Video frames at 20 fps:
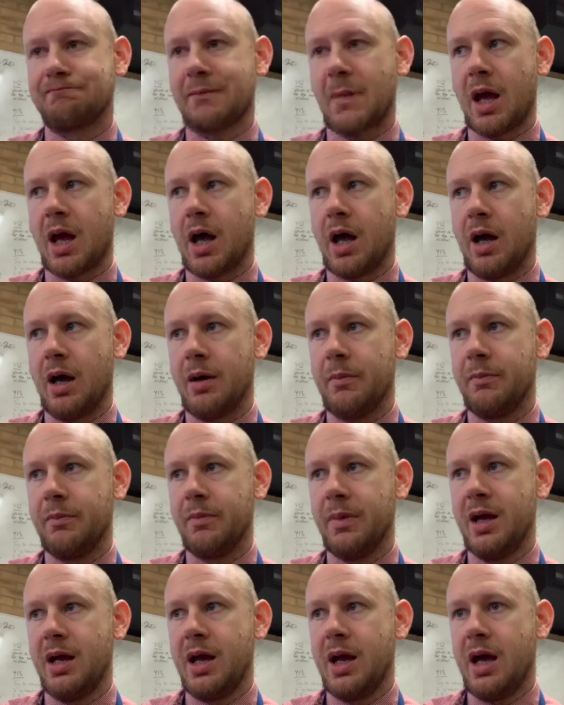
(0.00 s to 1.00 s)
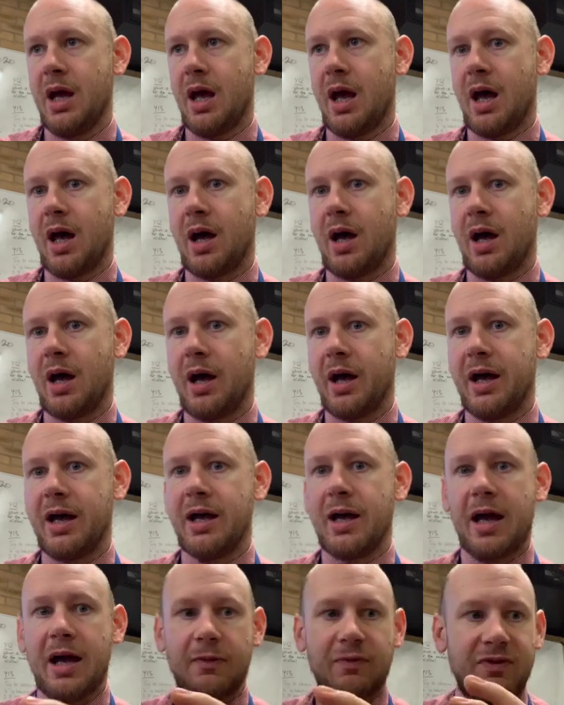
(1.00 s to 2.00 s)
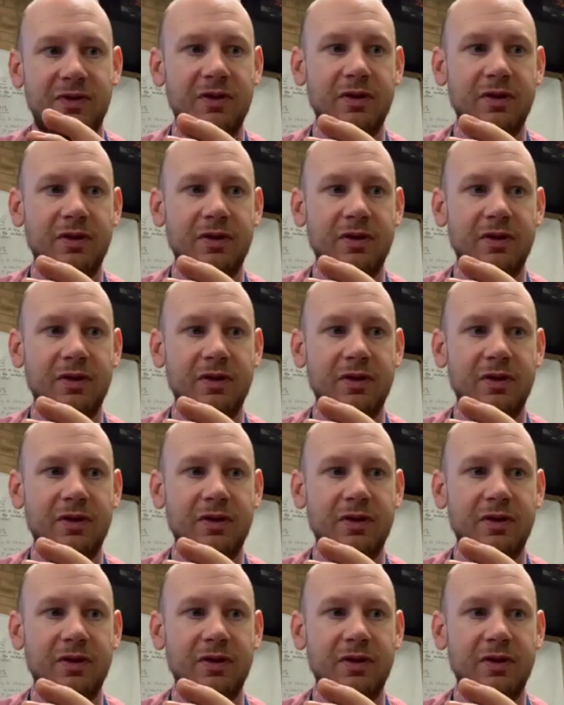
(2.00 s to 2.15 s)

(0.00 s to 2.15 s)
Um, uh, it,